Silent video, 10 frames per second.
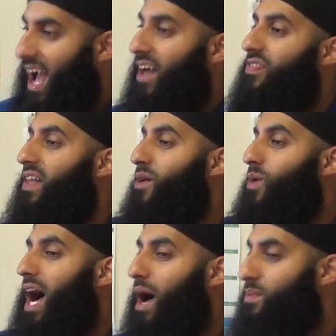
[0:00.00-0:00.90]
And
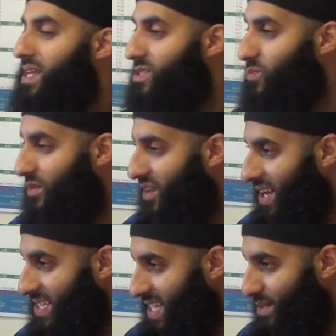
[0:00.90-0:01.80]
Wahhab is one of
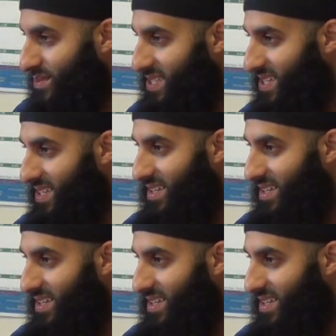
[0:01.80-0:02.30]
Allah's names.